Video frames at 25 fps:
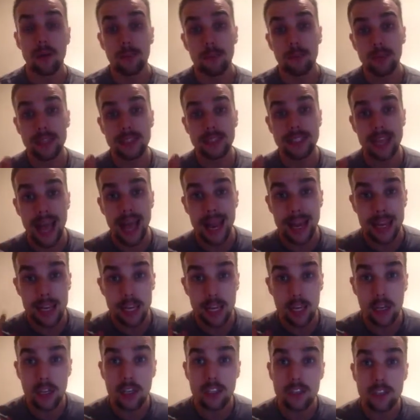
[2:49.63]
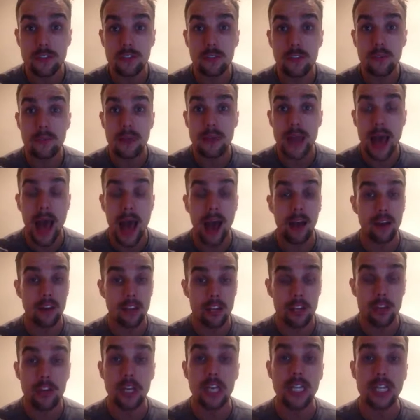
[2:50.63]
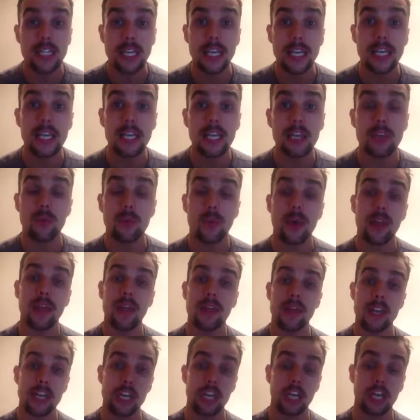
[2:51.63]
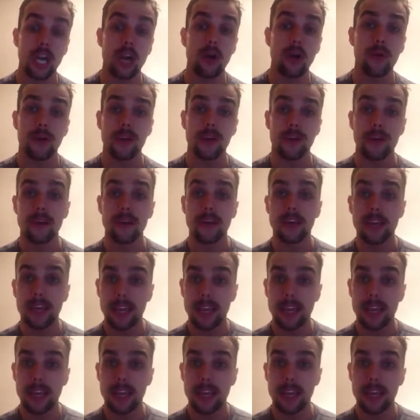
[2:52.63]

But in 10 years from now, and you continue the way that you're going,